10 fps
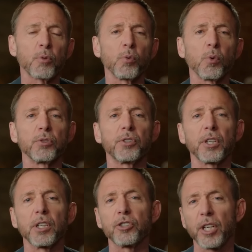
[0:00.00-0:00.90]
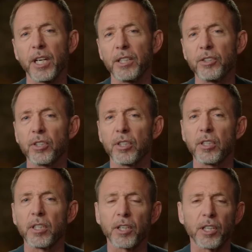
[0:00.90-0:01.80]
Voss on
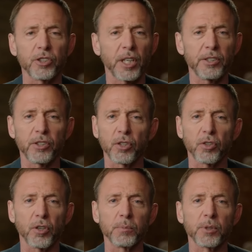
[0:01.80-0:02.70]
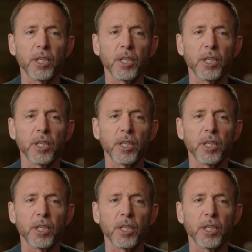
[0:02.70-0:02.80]
negotiations. You may have uh, read his